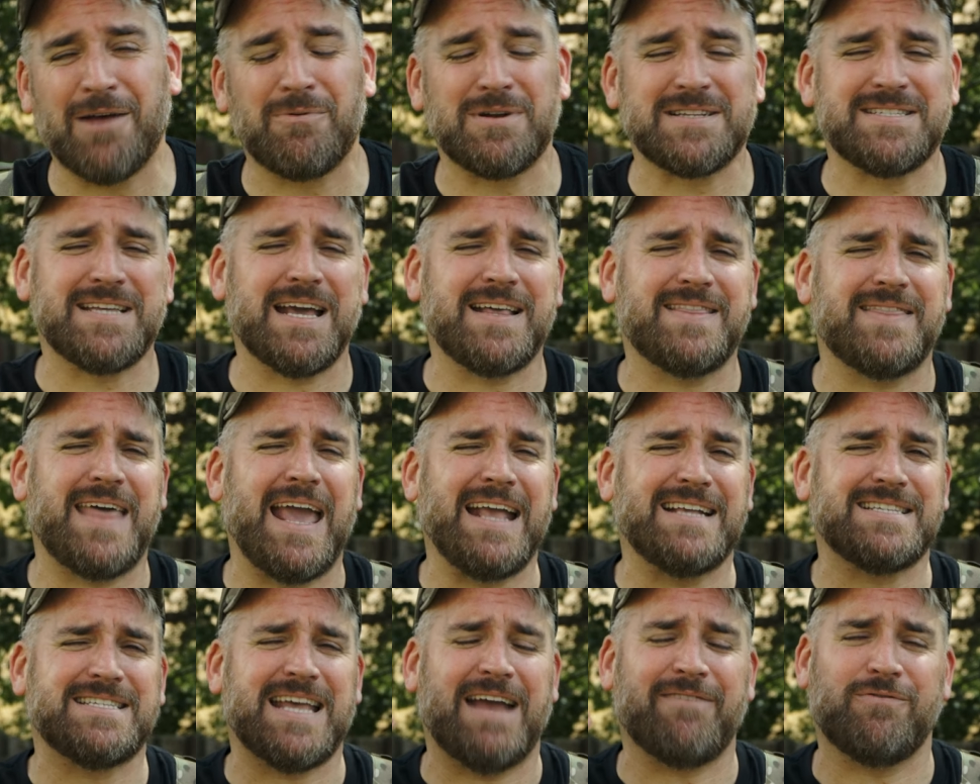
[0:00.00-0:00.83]
I want to say
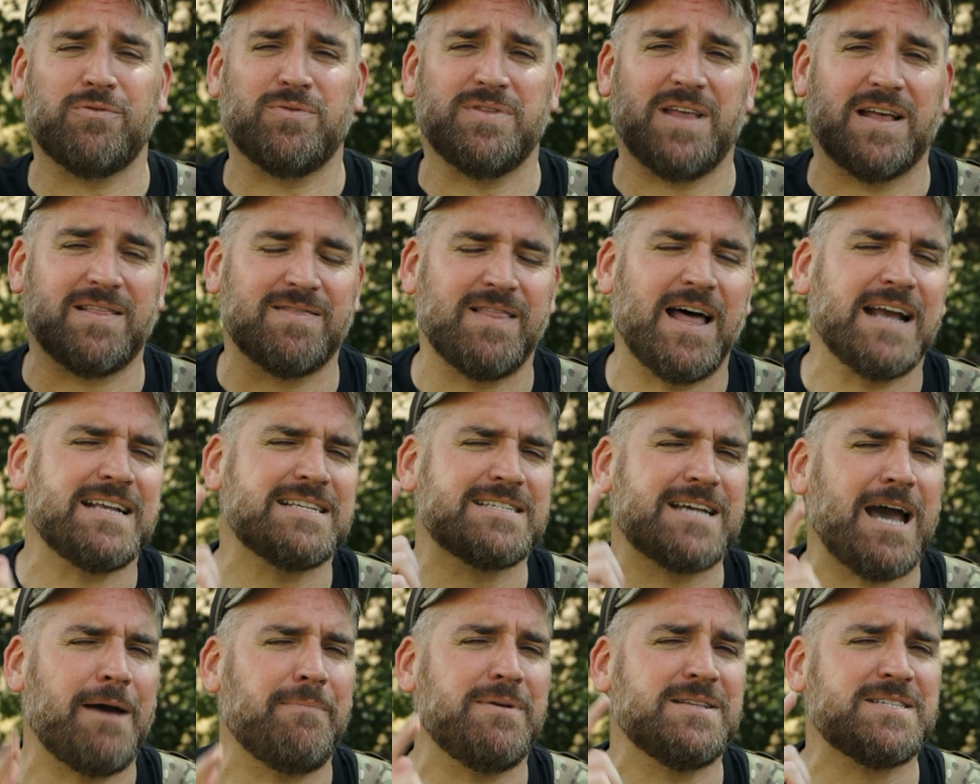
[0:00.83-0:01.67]
thanks to everyone that likes,
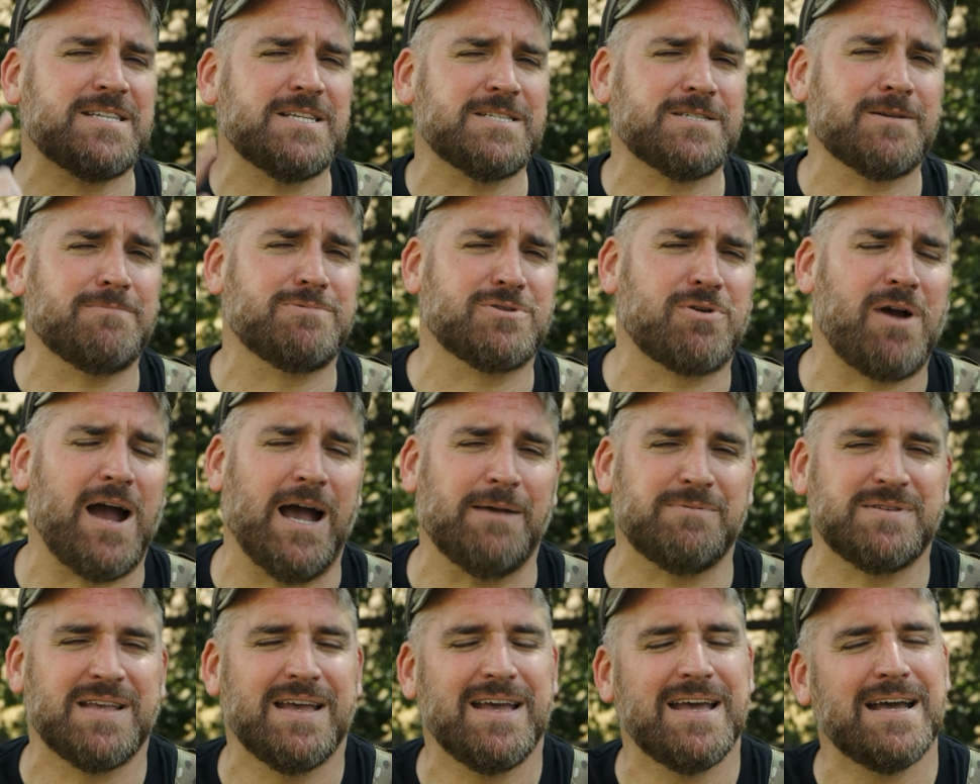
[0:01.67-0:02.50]
comments, and
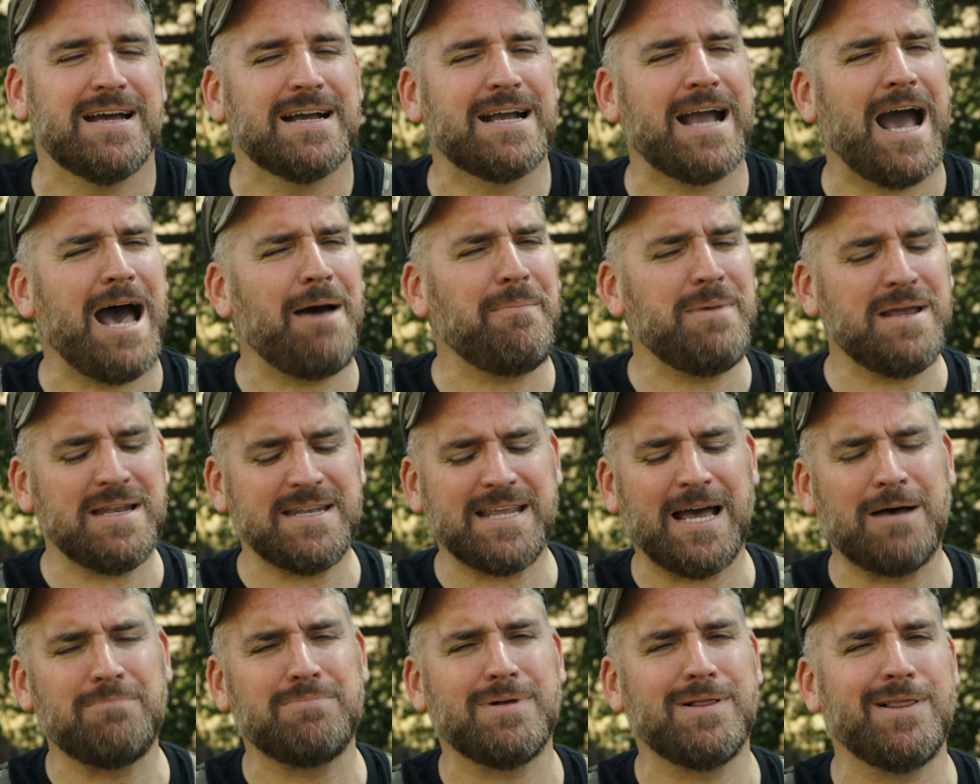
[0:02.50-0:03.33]
subscribes. Comment
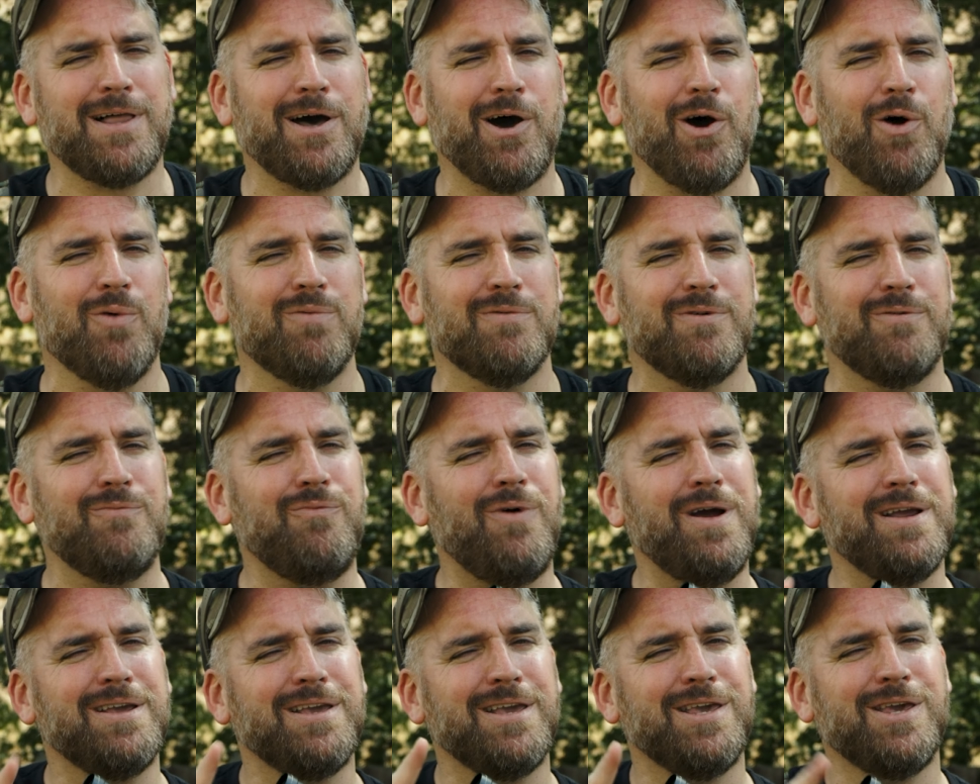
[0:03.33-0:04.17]
down below
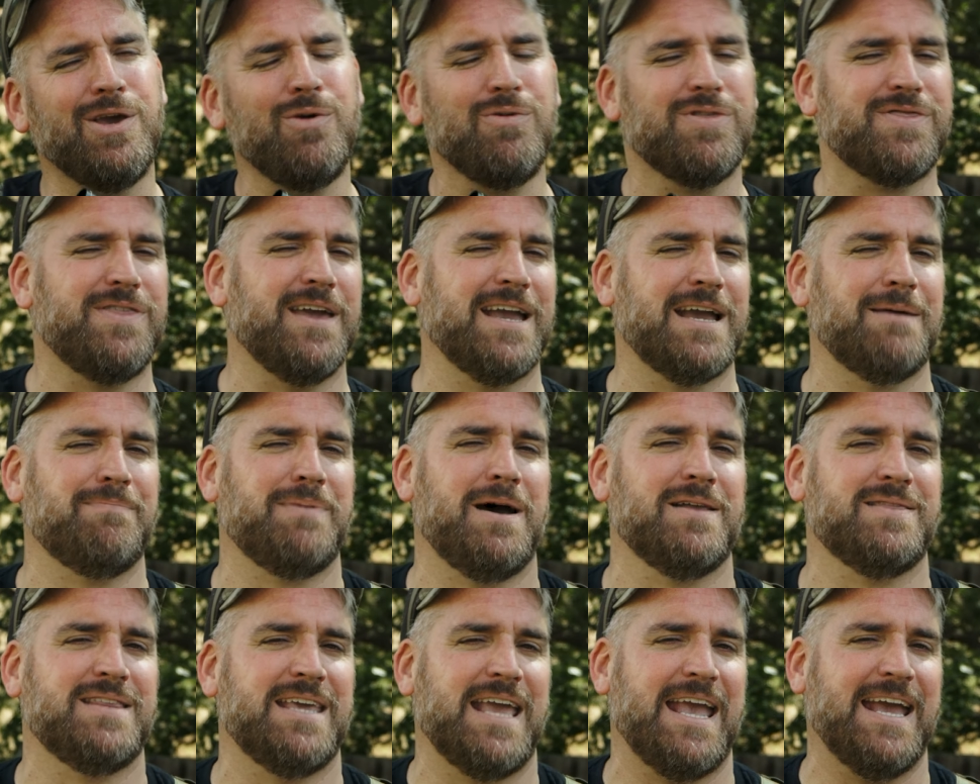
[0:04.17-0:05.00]
what you think
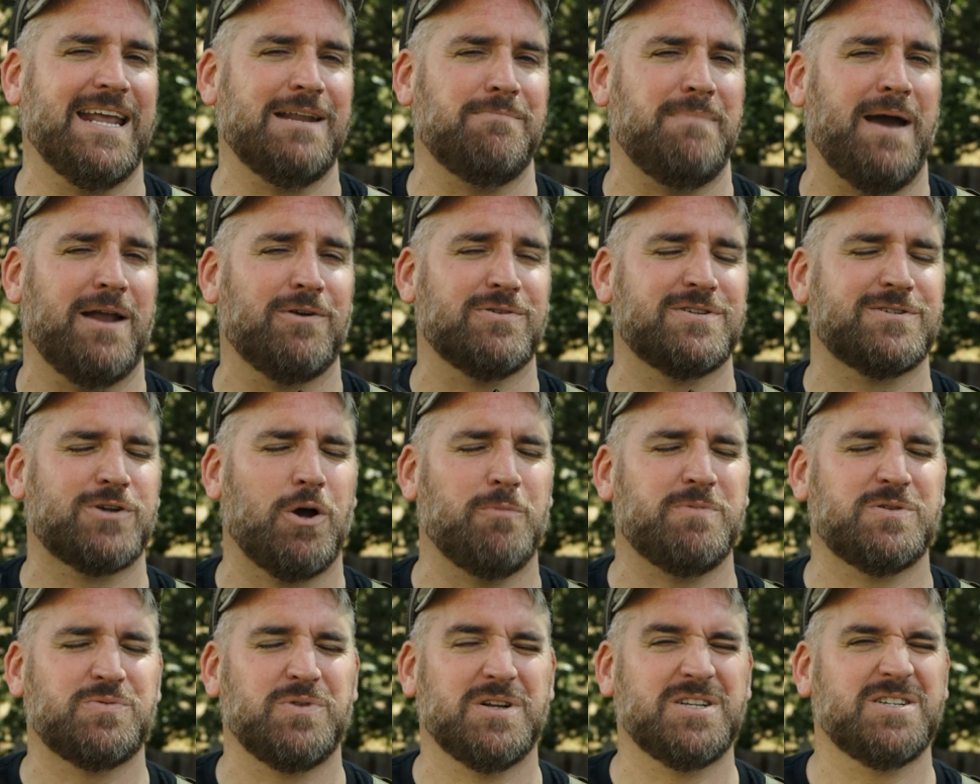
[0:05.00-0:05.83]
about the Antimatter
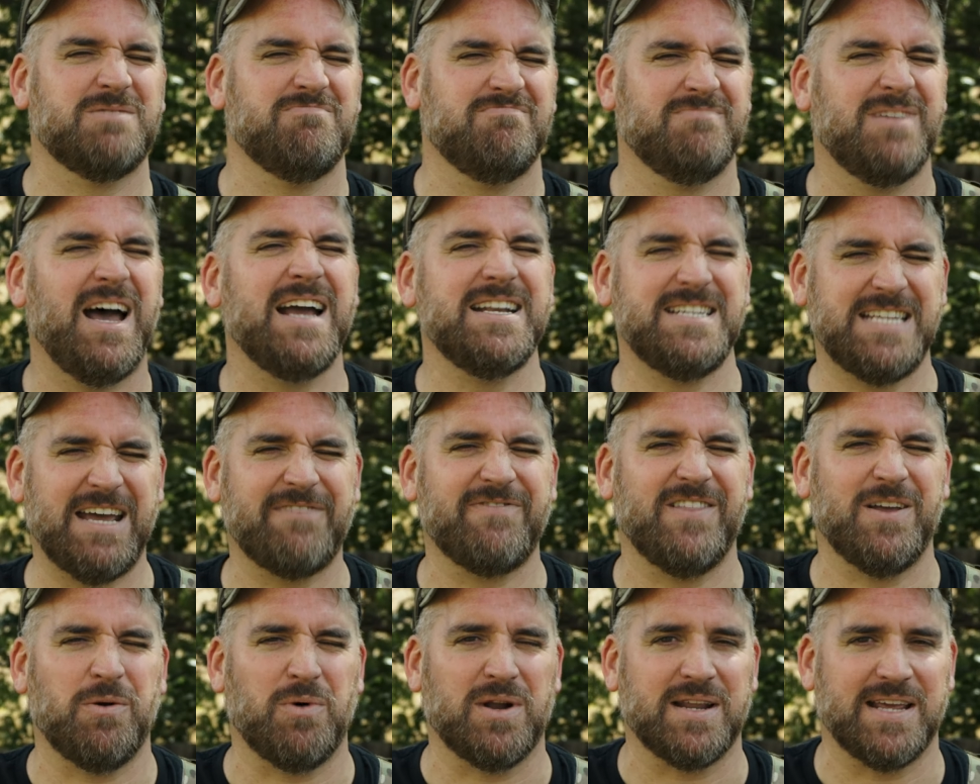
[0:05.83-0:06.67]
scope switch. I
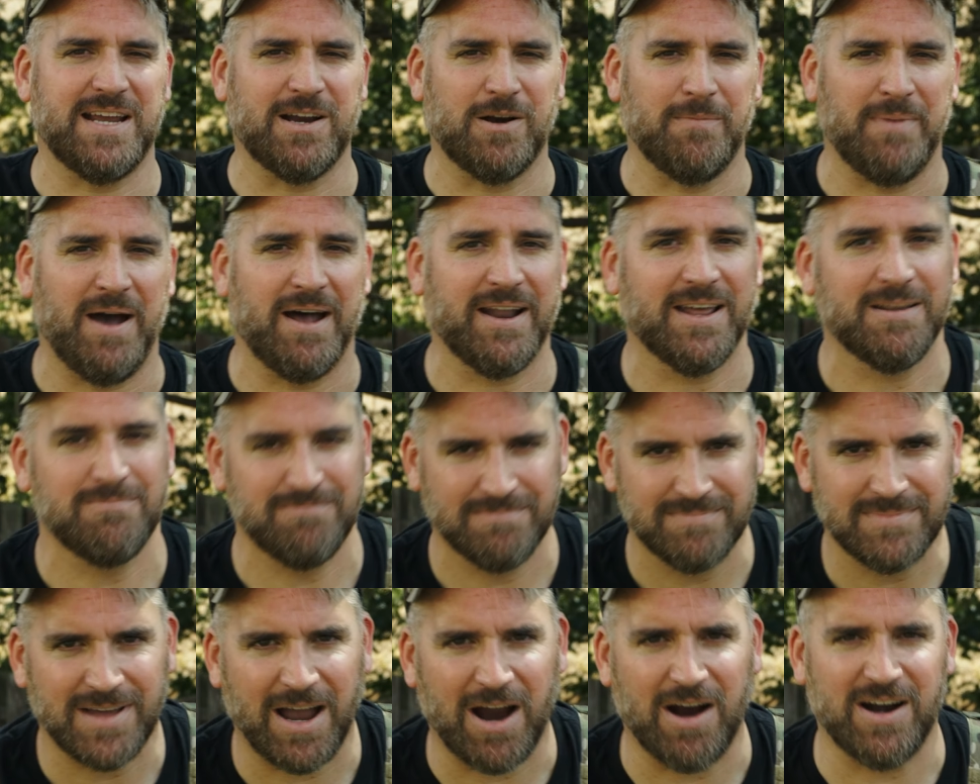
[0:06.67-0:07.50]
definitely want to hear about it.
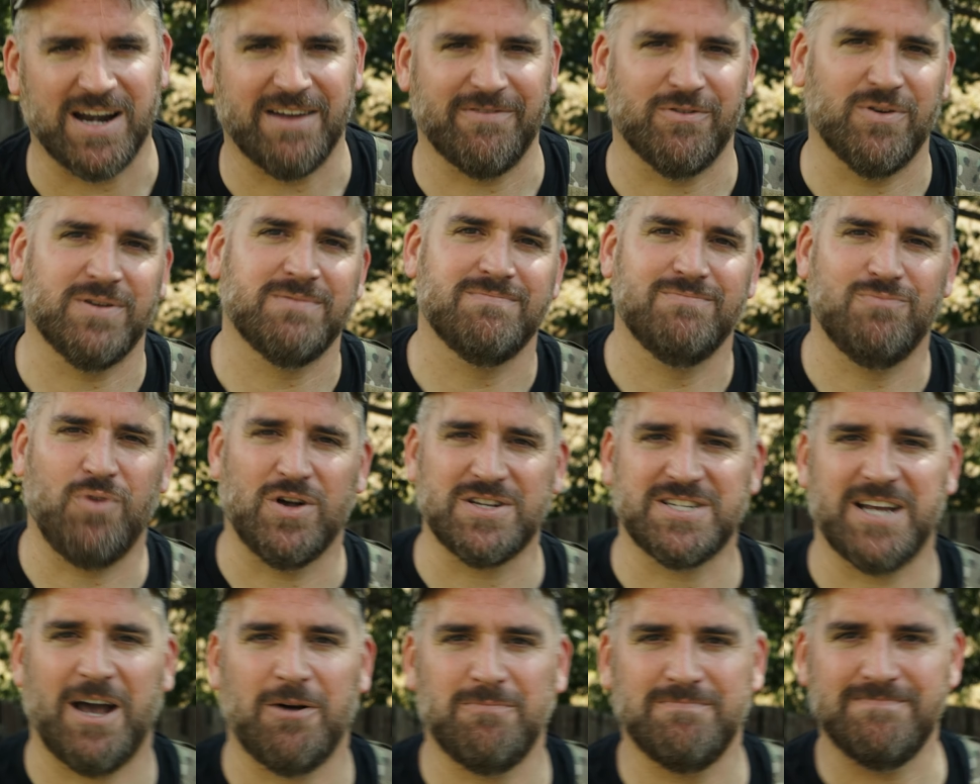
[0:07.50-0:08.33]
All right, everyone,
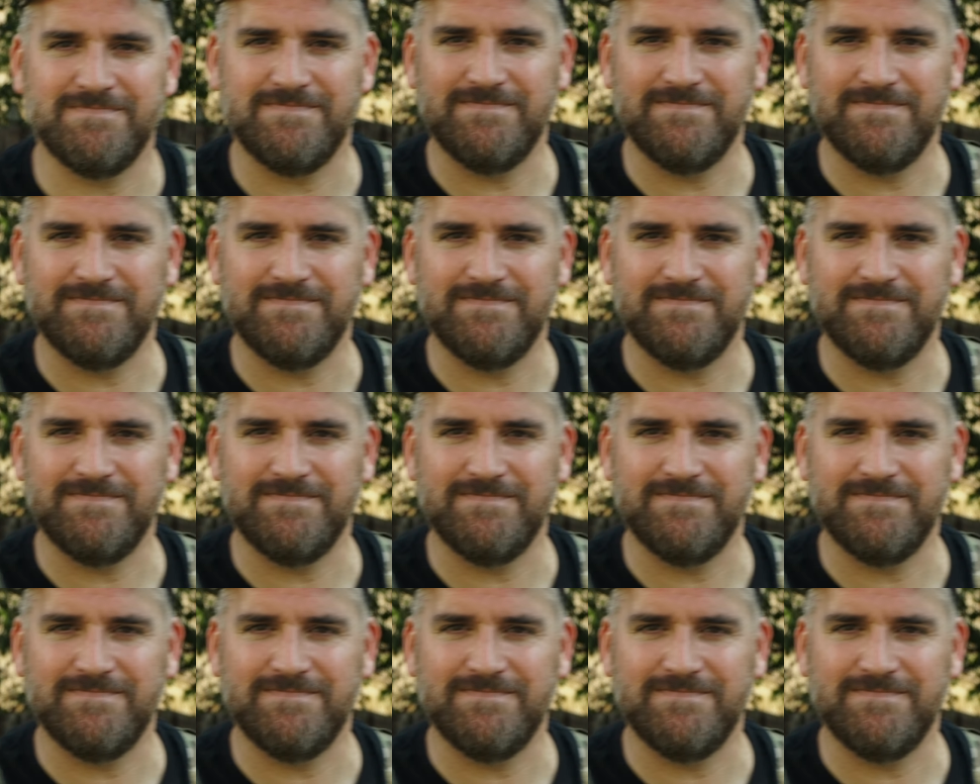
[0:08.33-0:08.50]
watch out.